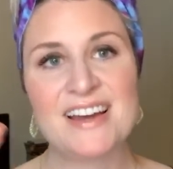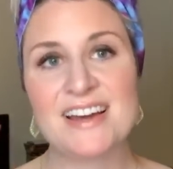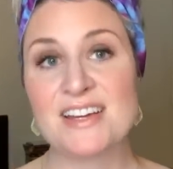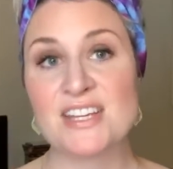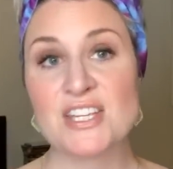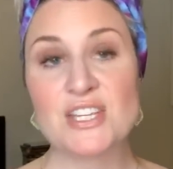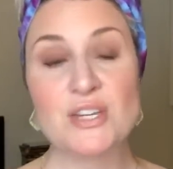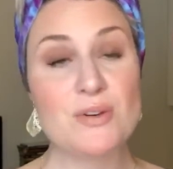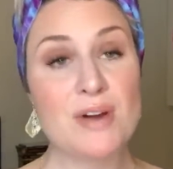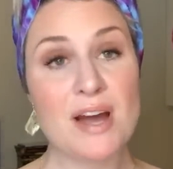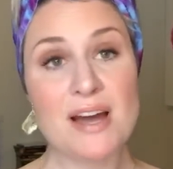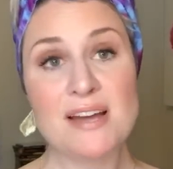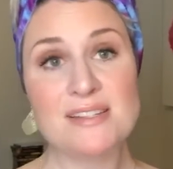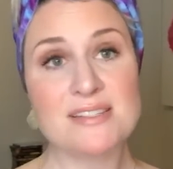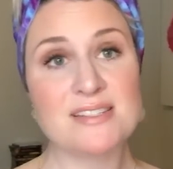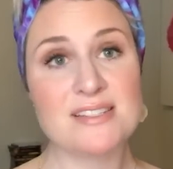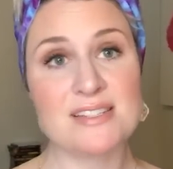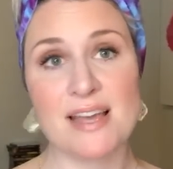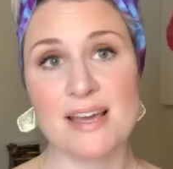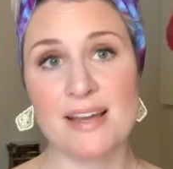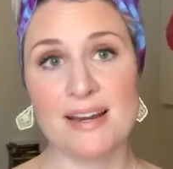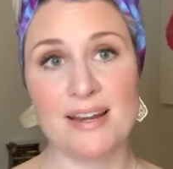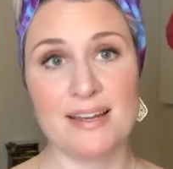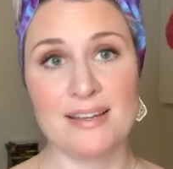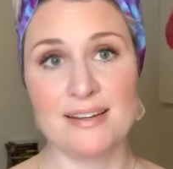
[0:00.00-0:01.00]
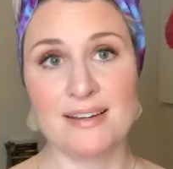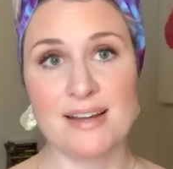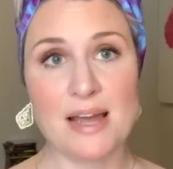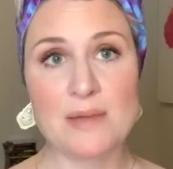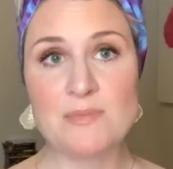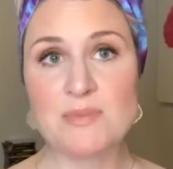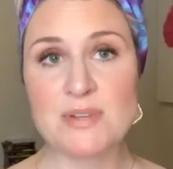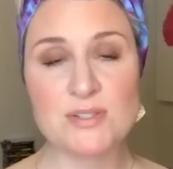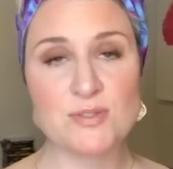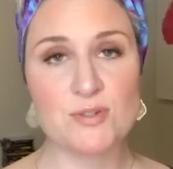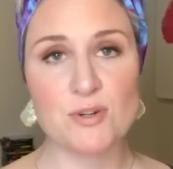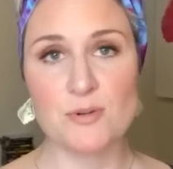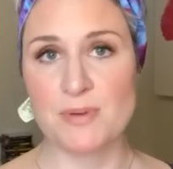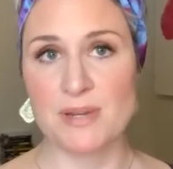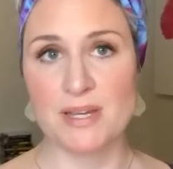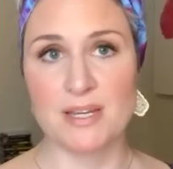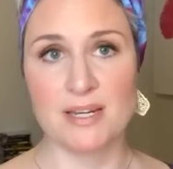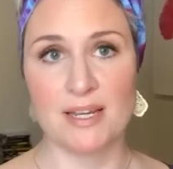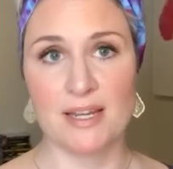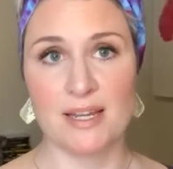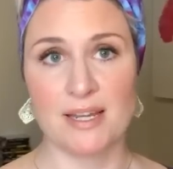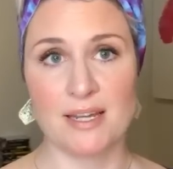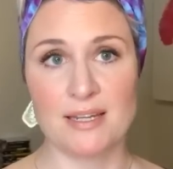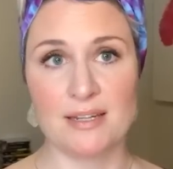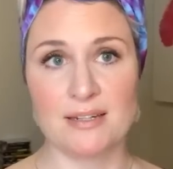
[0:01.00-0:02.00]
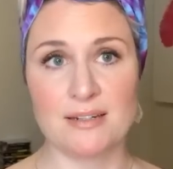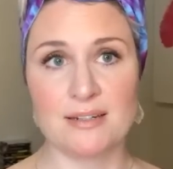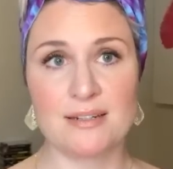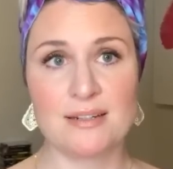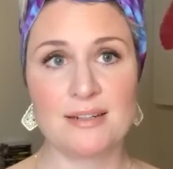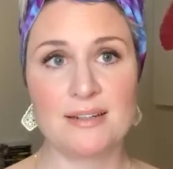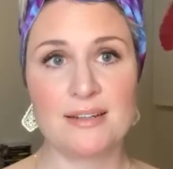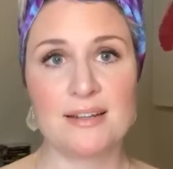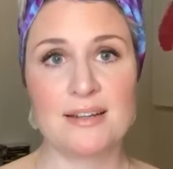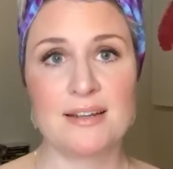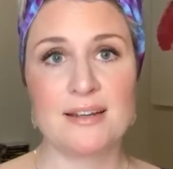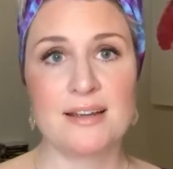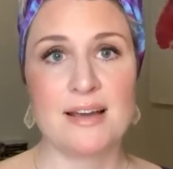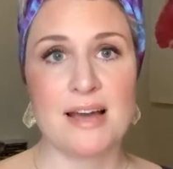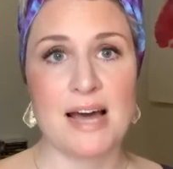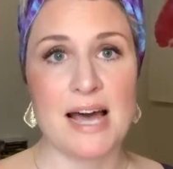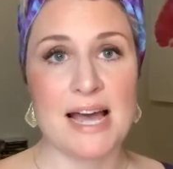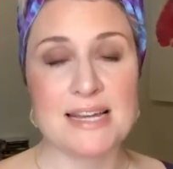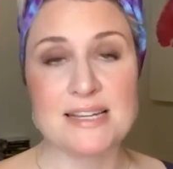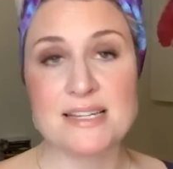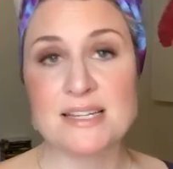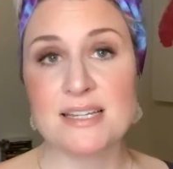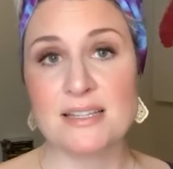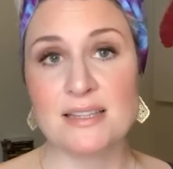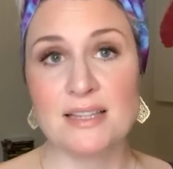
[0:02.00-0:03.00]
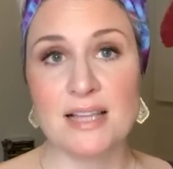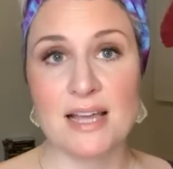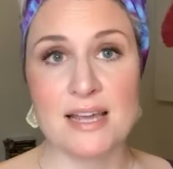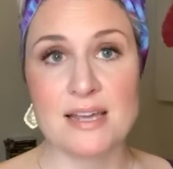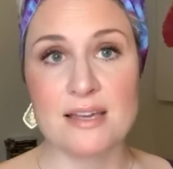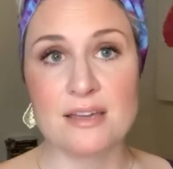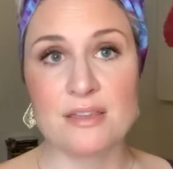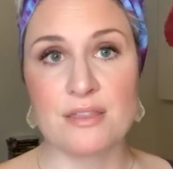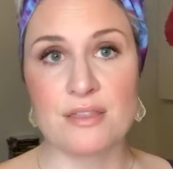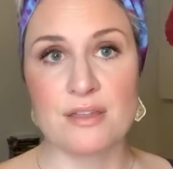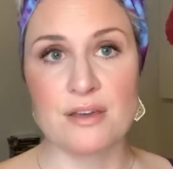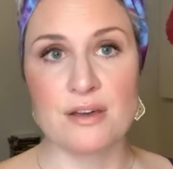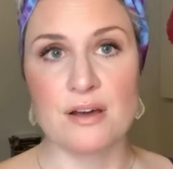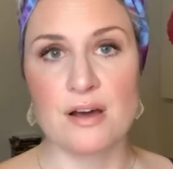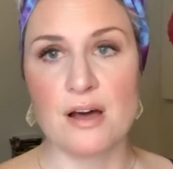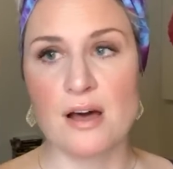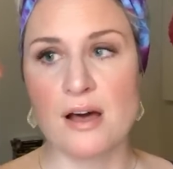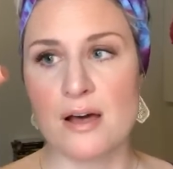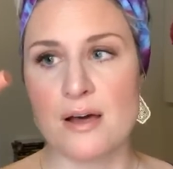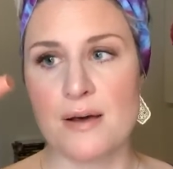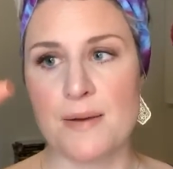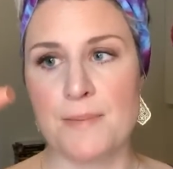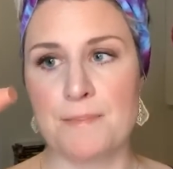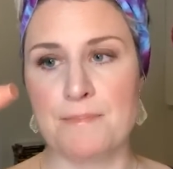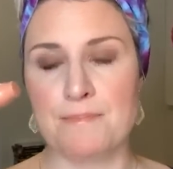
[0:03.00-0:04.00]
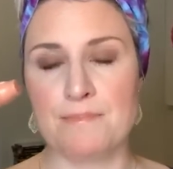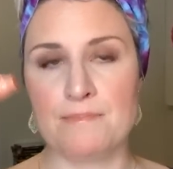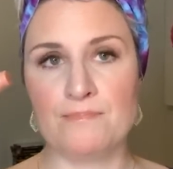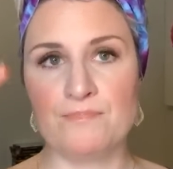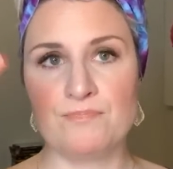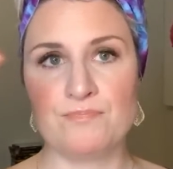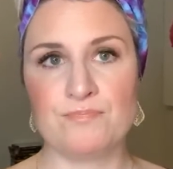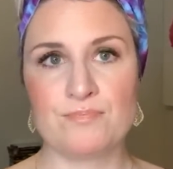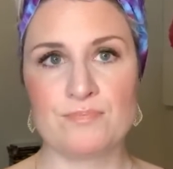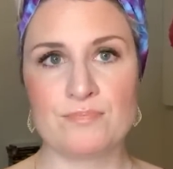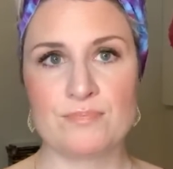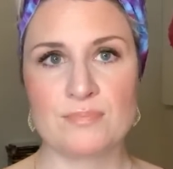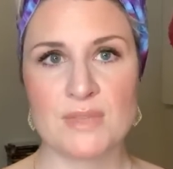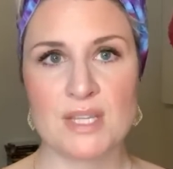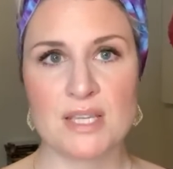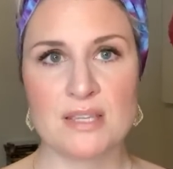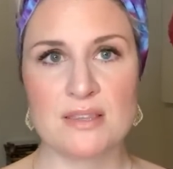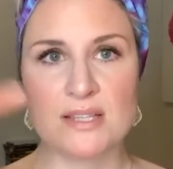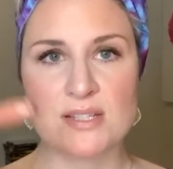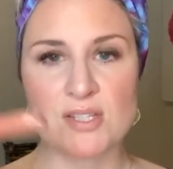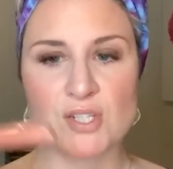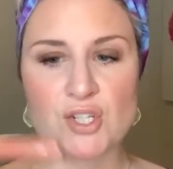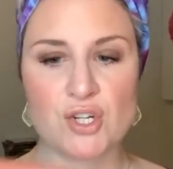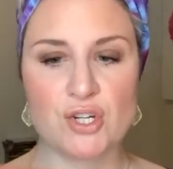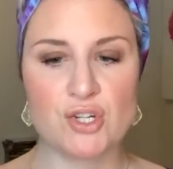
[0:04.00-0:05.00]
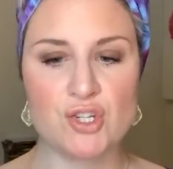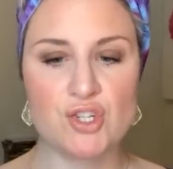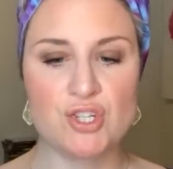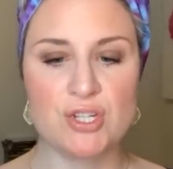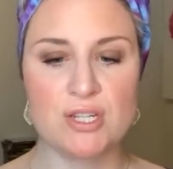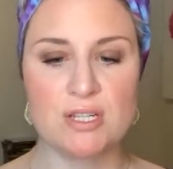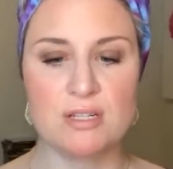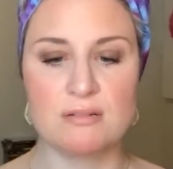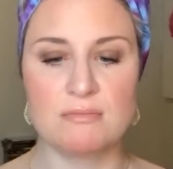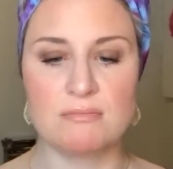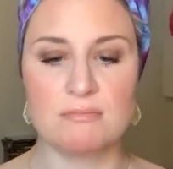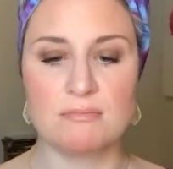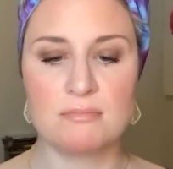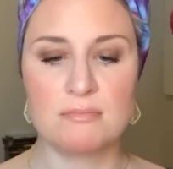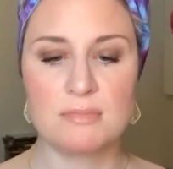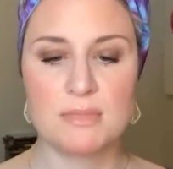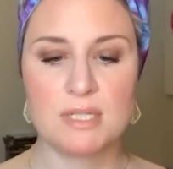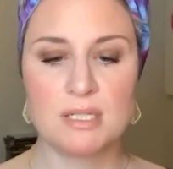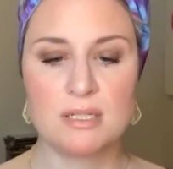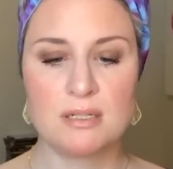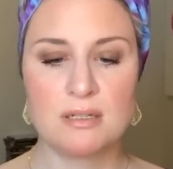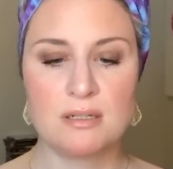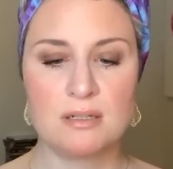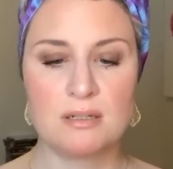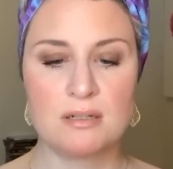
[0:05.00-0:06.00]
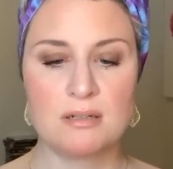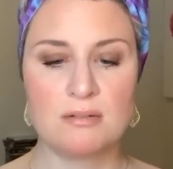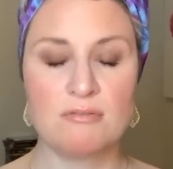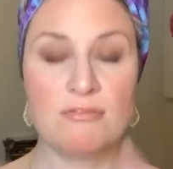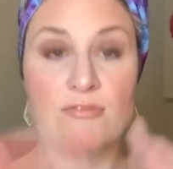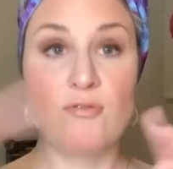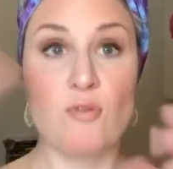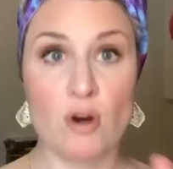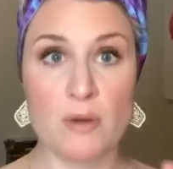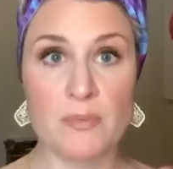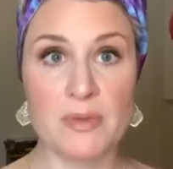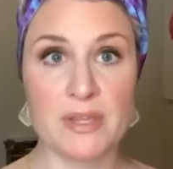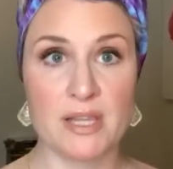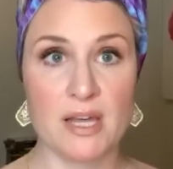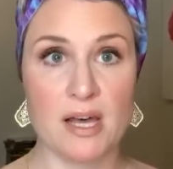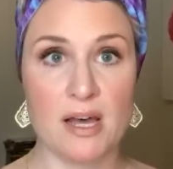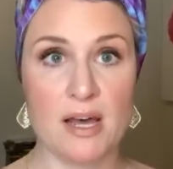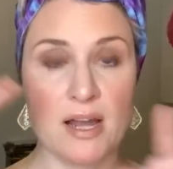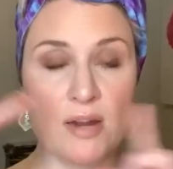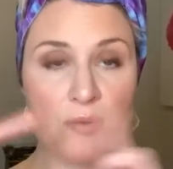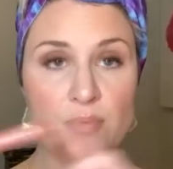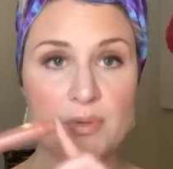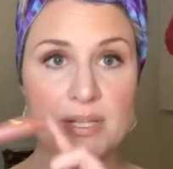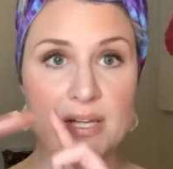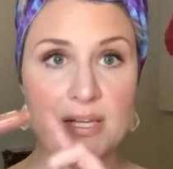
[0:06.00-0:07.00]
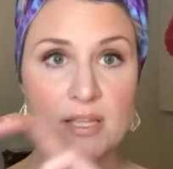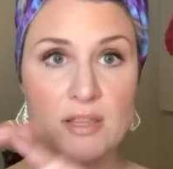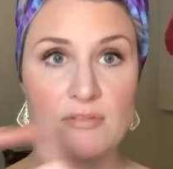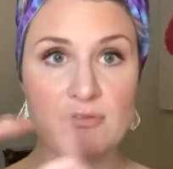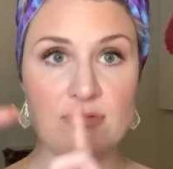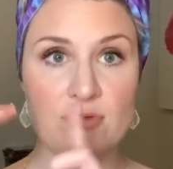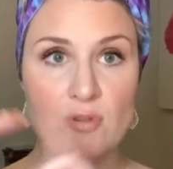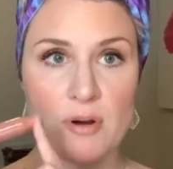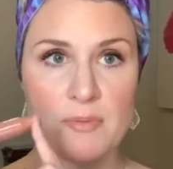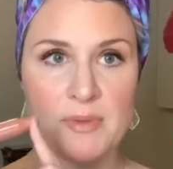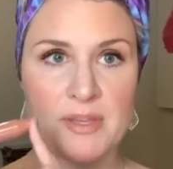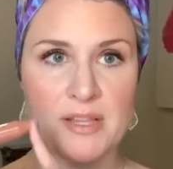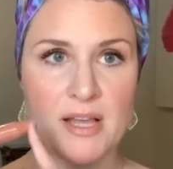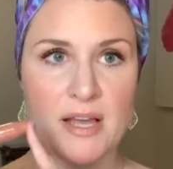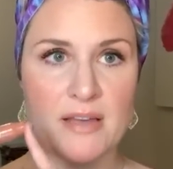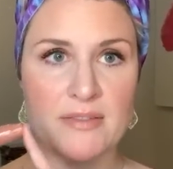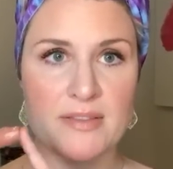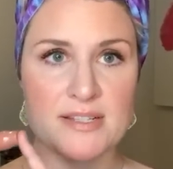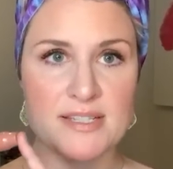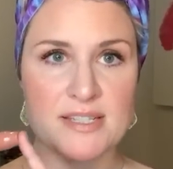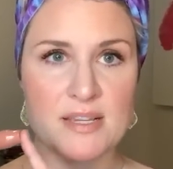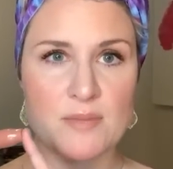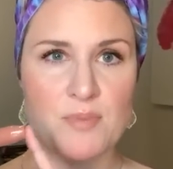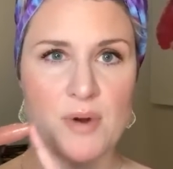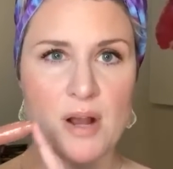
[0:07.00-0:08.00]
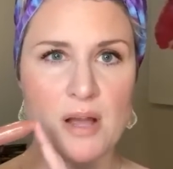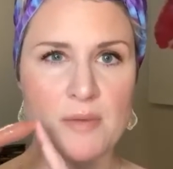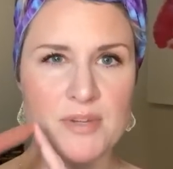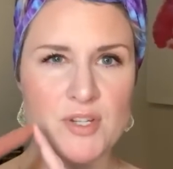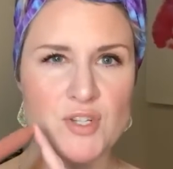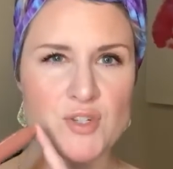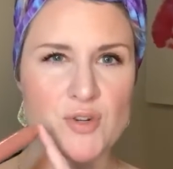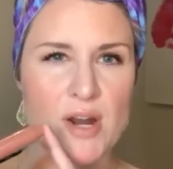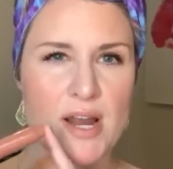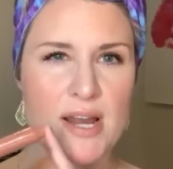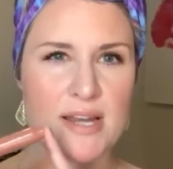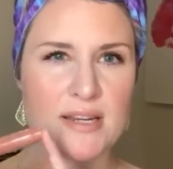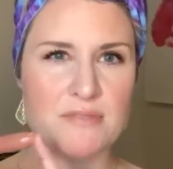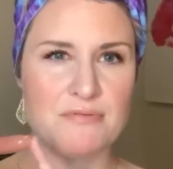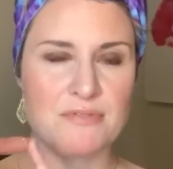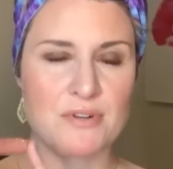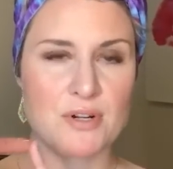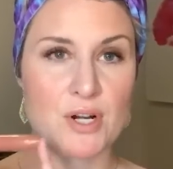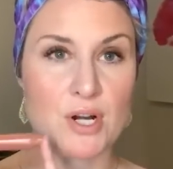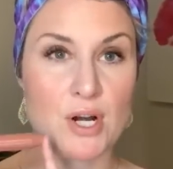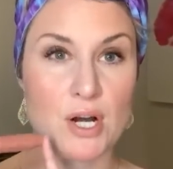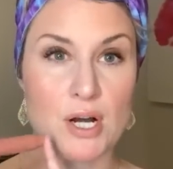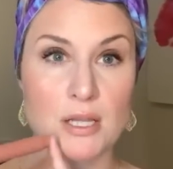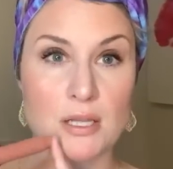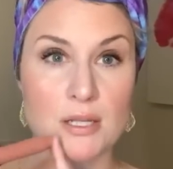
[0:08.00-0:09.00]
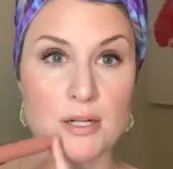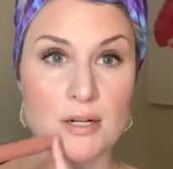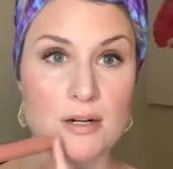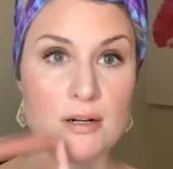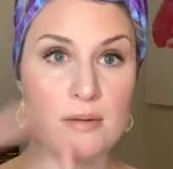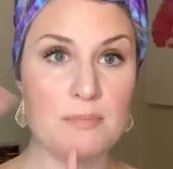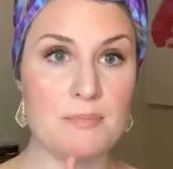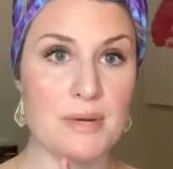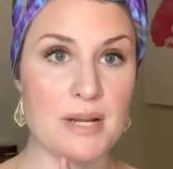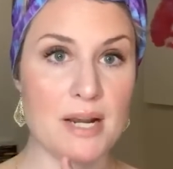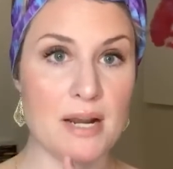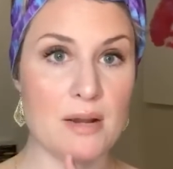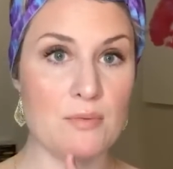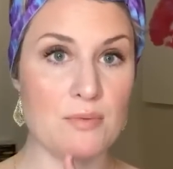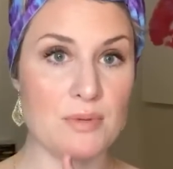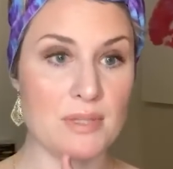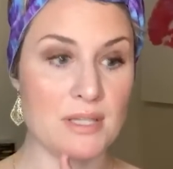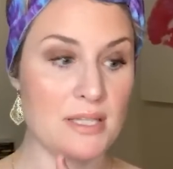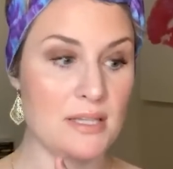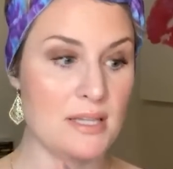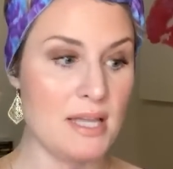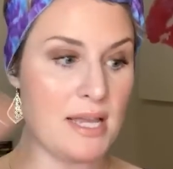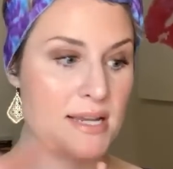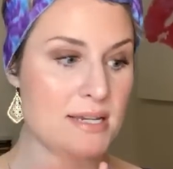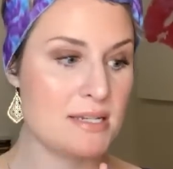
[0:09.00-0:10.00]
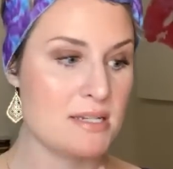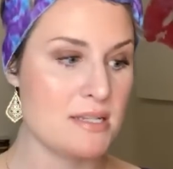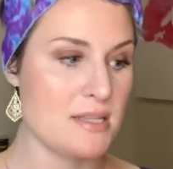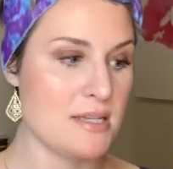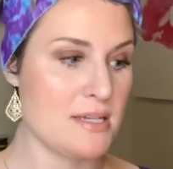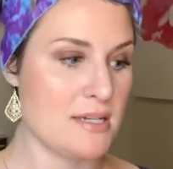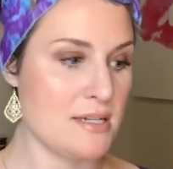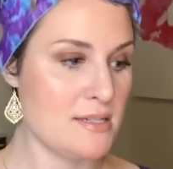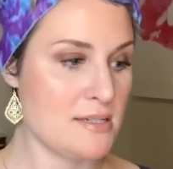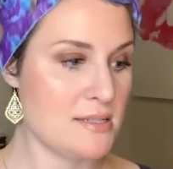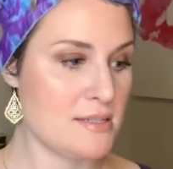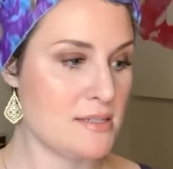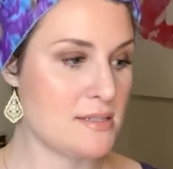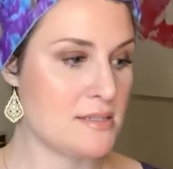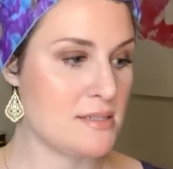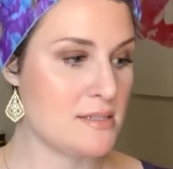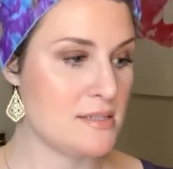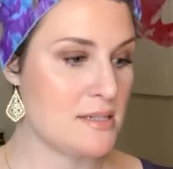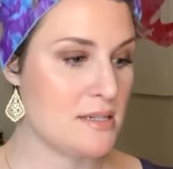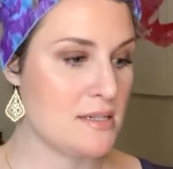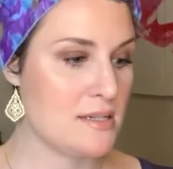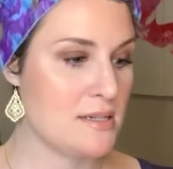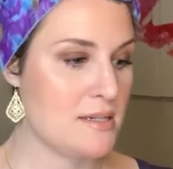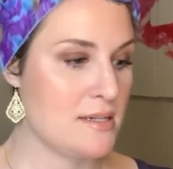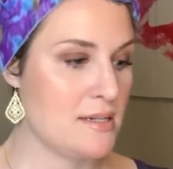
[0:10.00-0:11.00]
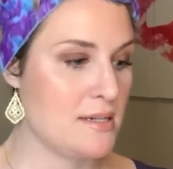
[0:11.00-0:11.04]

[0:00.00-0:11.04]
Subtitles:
you guys said it. I'm just repeating it. I did like the this cushion formula. I really like the formula on this. I'd probably try a different color, but I really liked this.